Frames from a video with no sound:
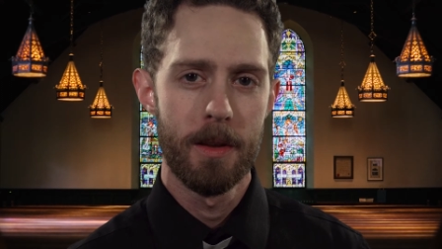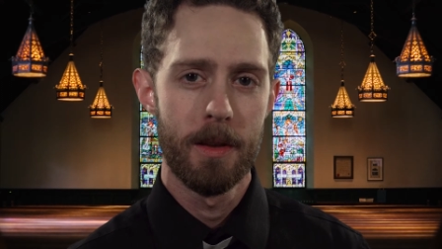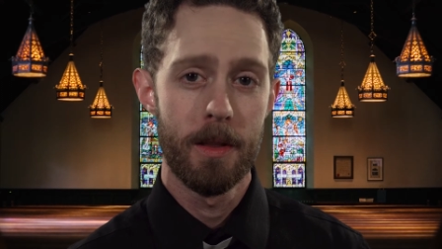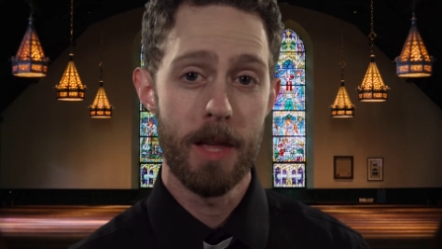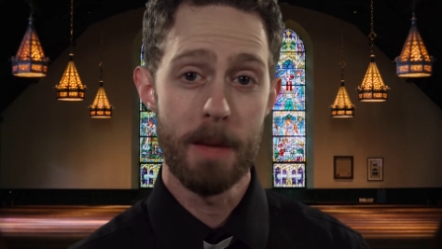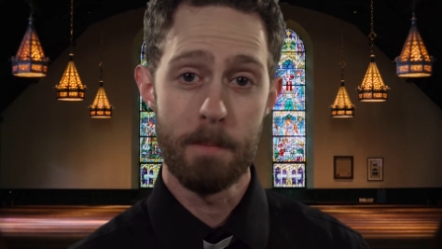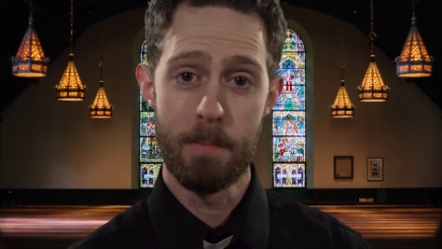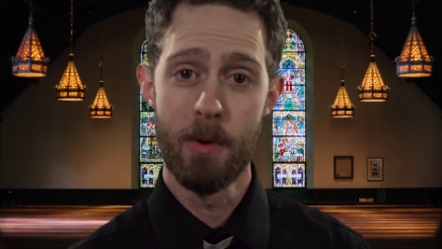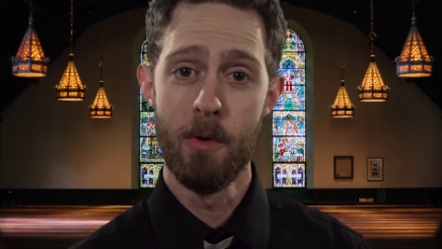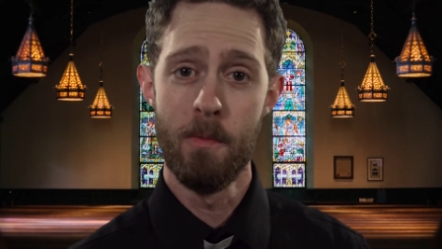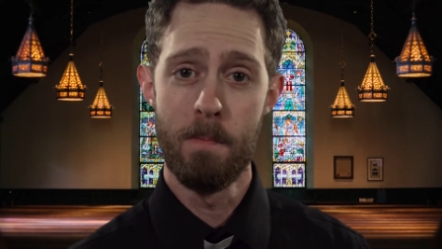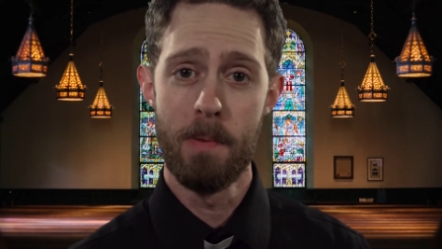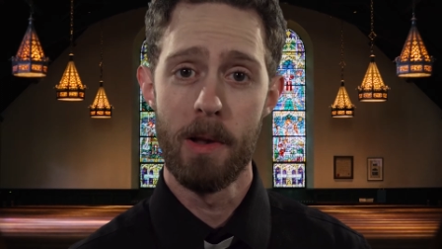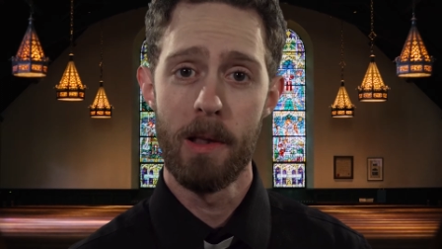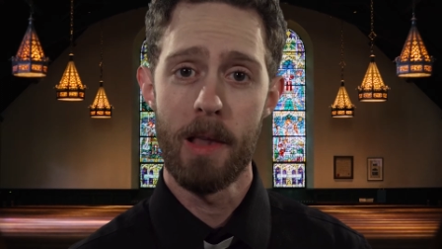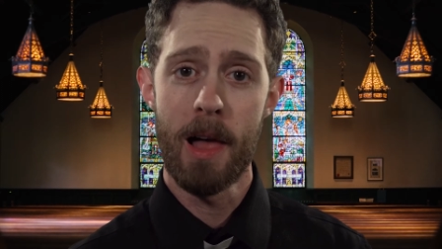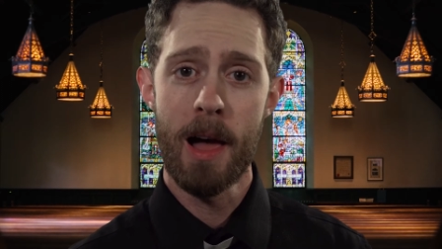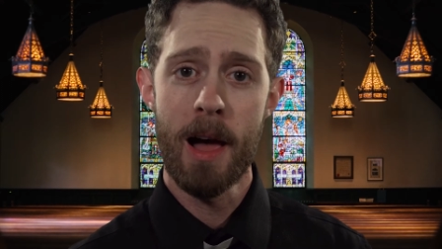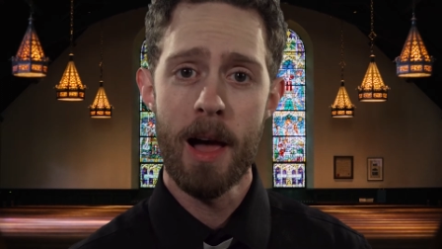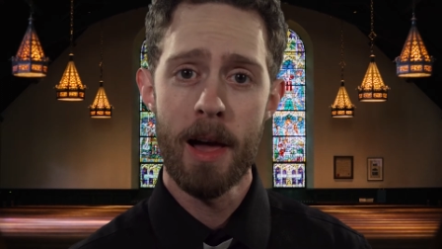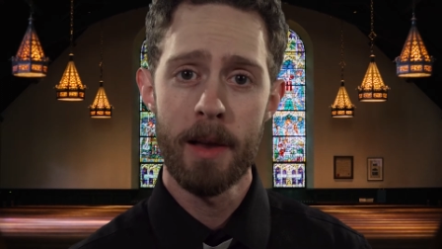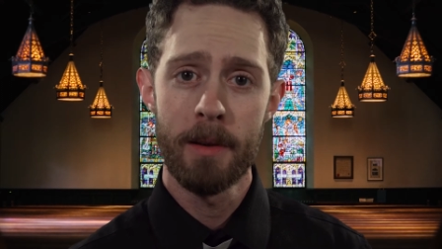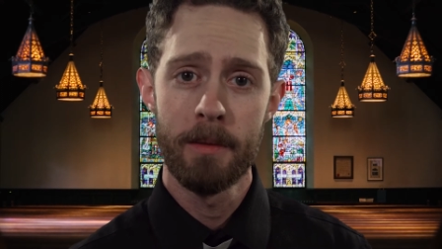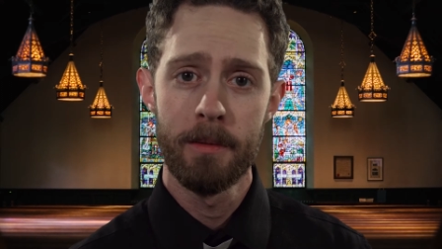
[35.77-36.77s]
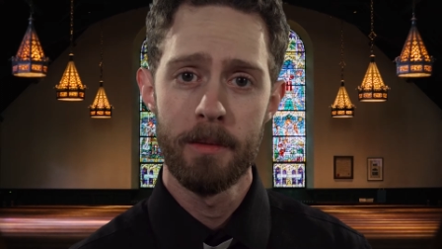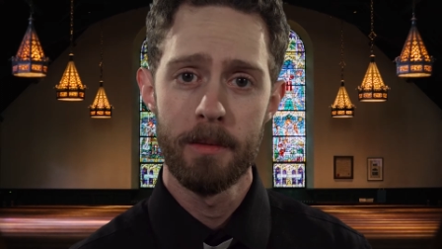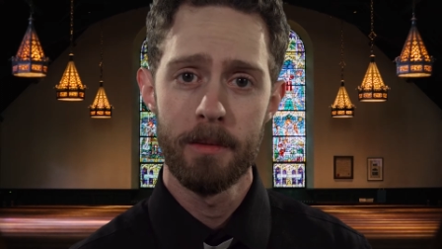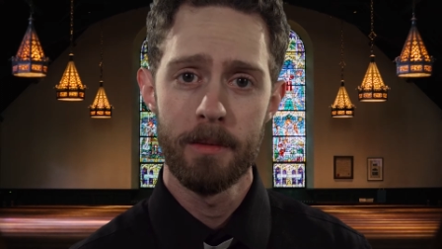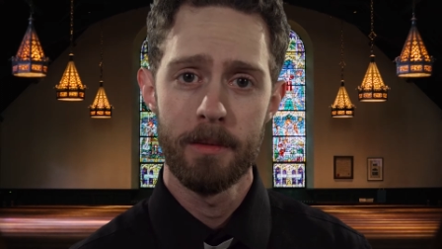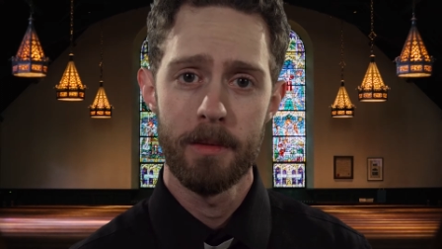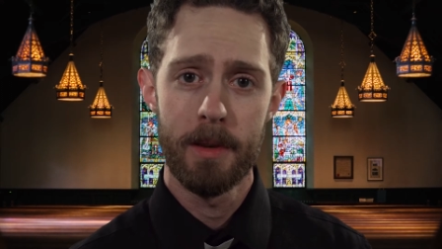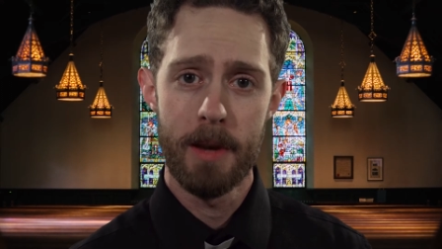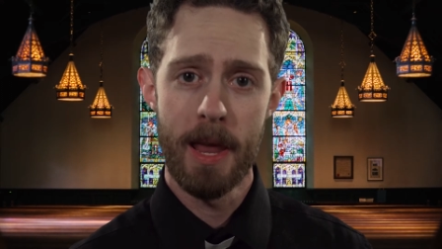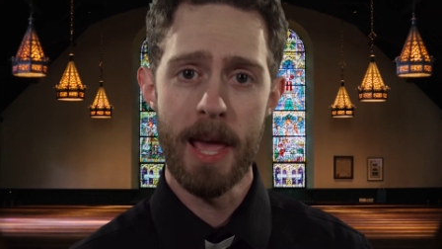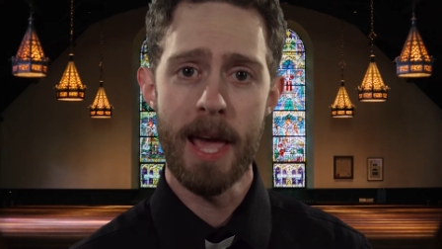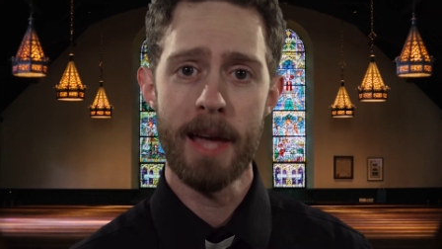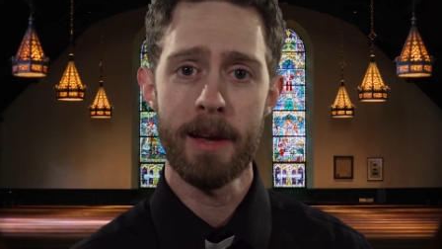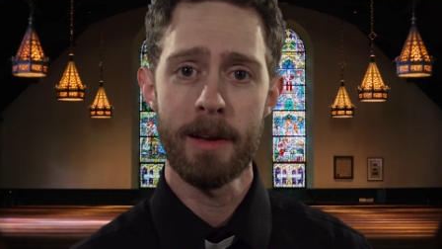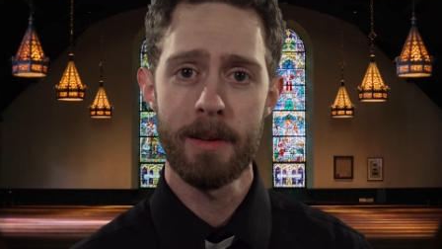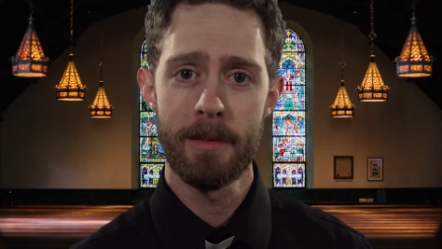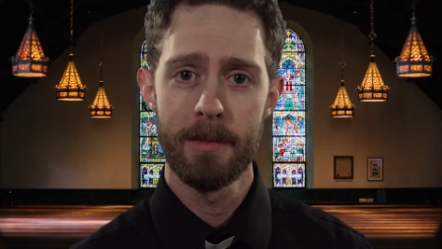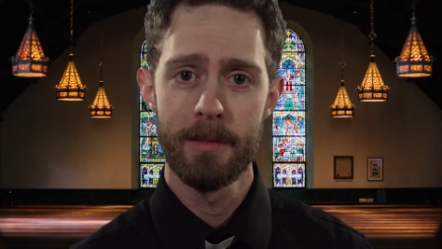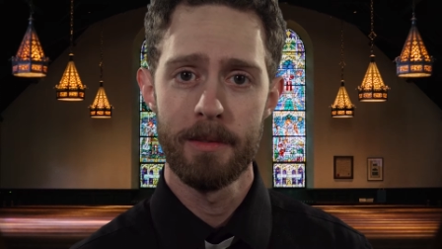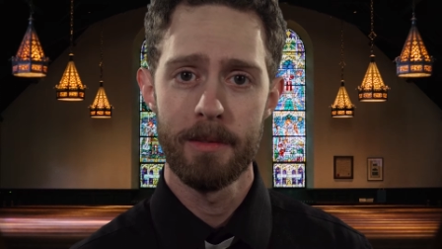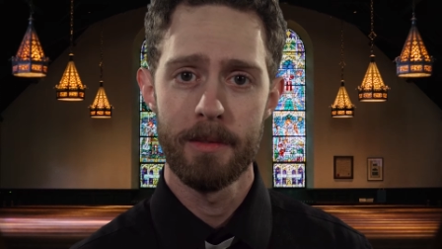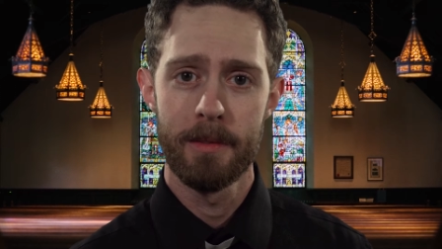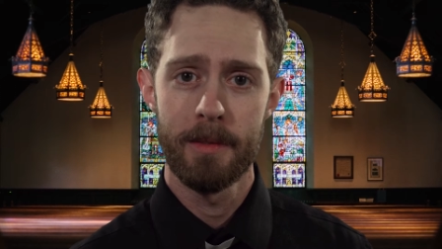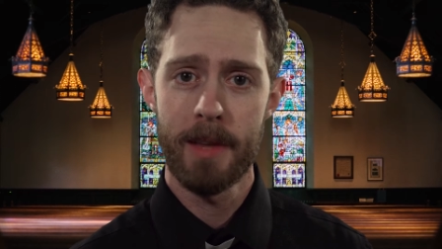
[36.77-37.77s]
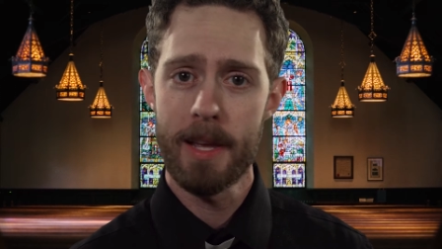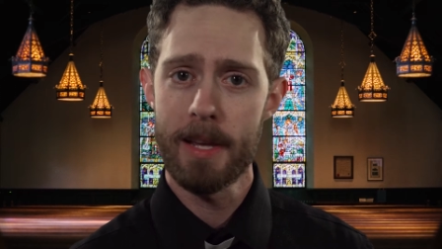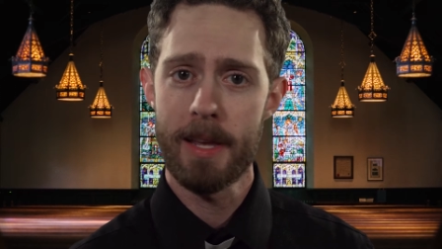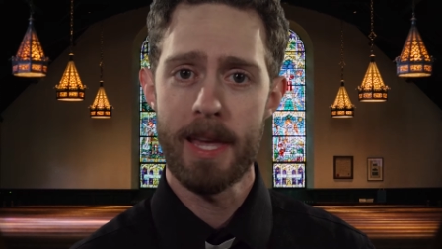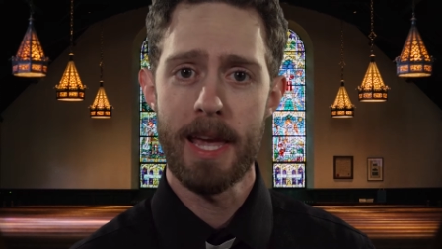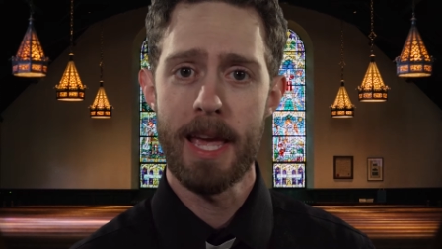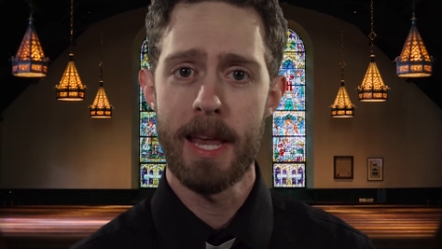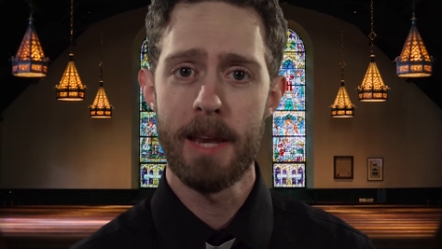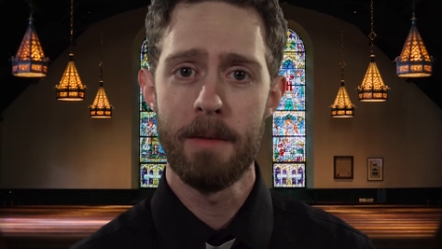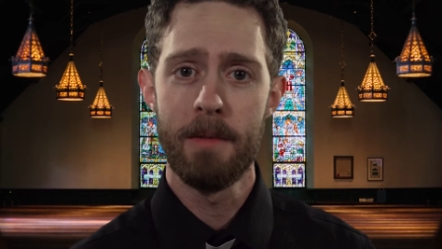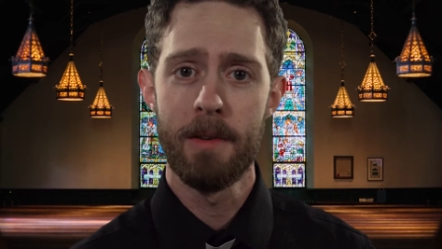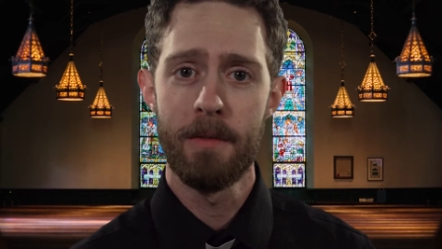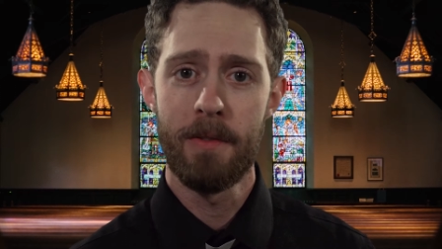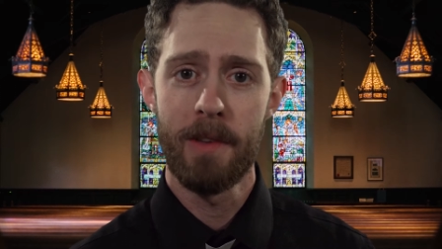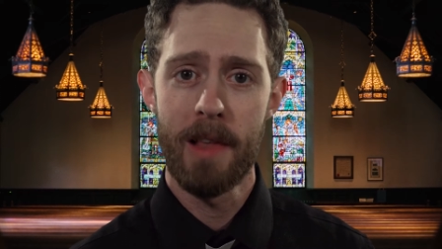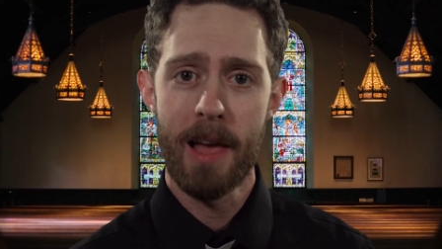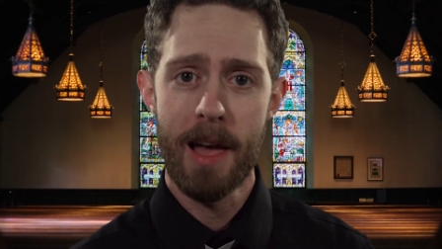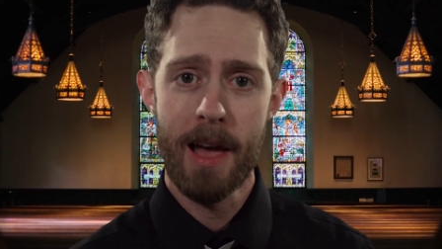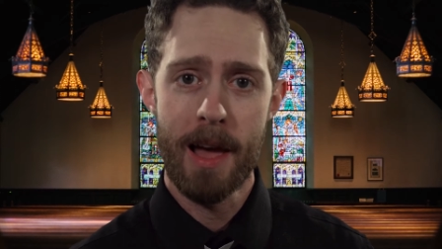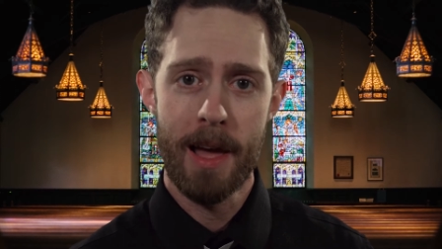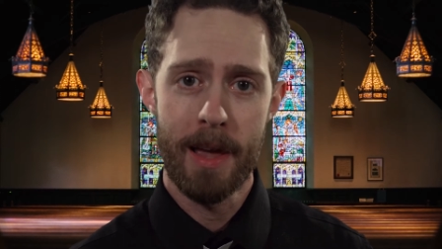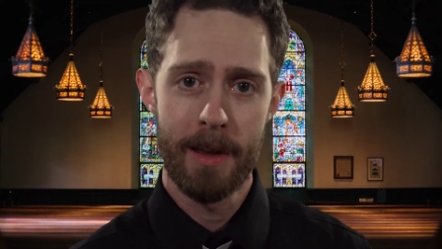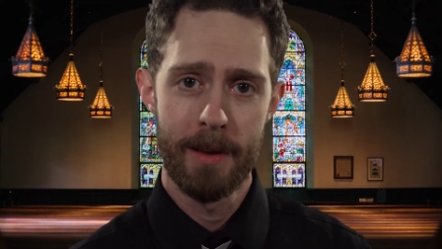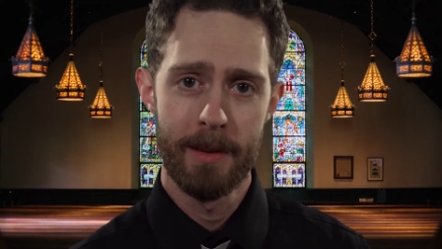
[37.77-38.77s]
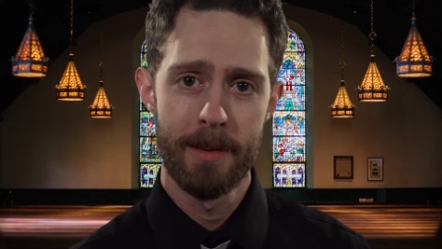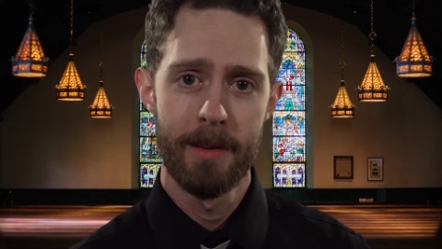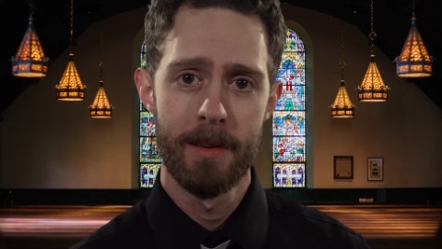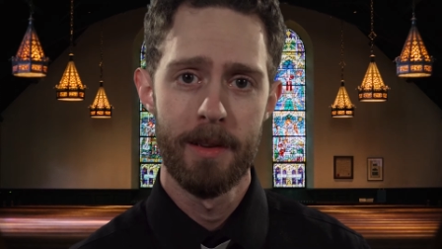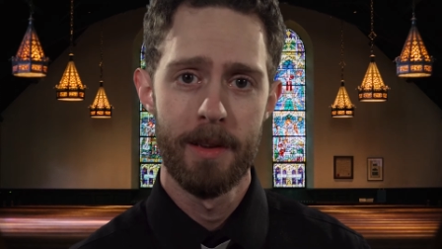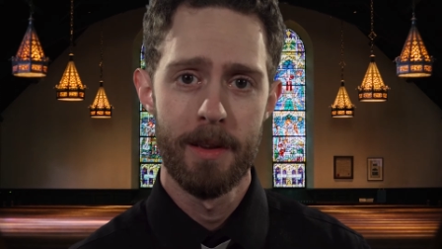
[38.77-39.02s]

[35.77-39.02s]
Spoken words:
They poop a lot. And heck, they can't even fly.